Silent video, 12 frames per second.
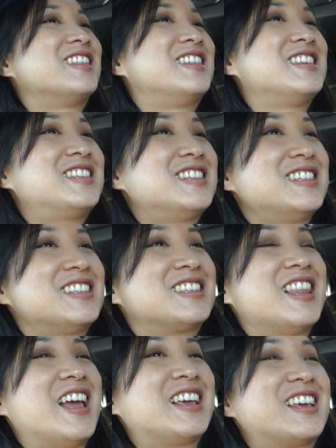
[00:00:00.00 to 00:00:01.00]
This is
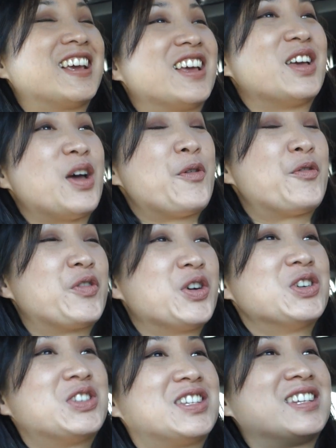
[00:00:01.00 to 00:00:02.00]
like a
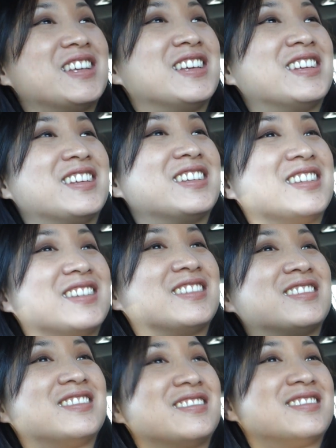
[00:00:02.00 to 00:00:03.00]
first
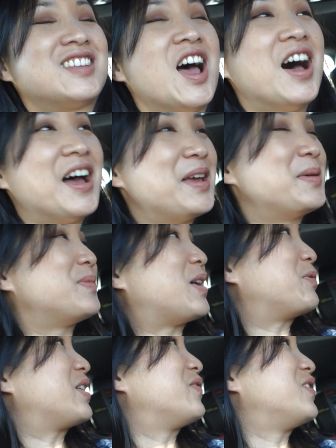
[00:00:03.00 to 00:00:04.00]
time that
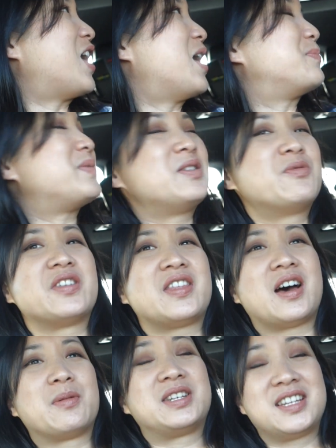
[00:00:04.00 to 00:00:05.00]
we have not been
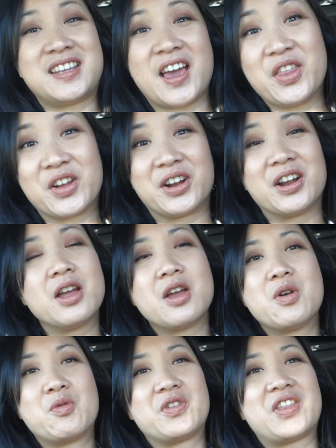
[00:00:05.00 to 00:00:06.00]
without together,
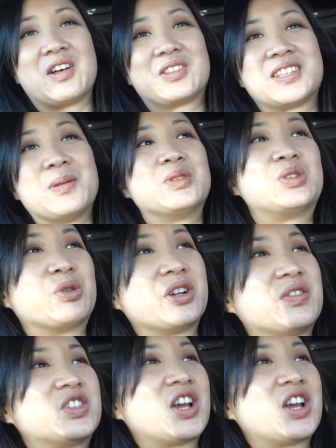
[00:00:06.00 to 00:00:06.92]
without some sort of